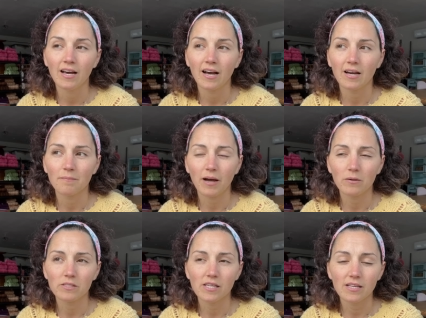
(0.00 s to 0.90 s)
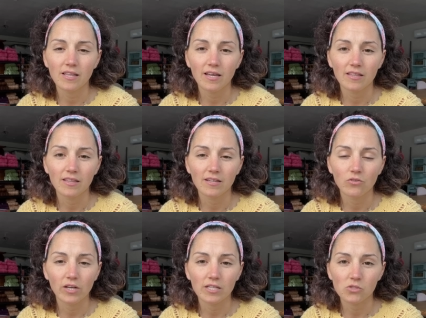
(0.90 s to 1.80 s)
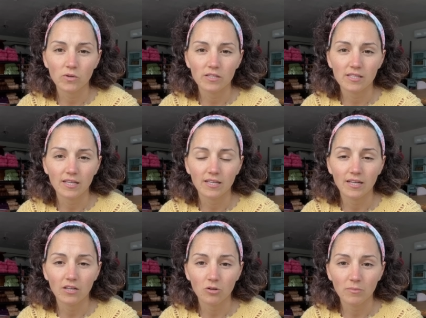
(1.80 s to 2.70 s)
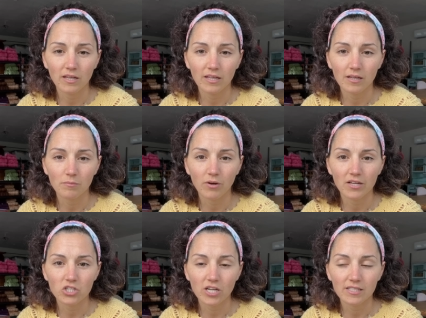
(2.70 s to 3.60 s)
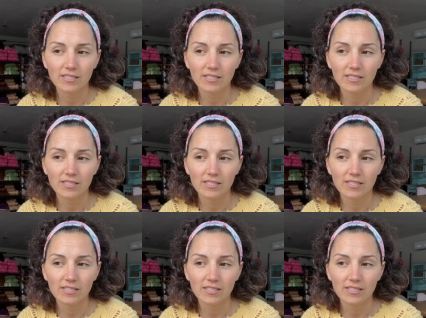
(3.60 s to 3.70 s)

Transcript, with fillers: Um, I would say that the Granny Square is like an intermediate project.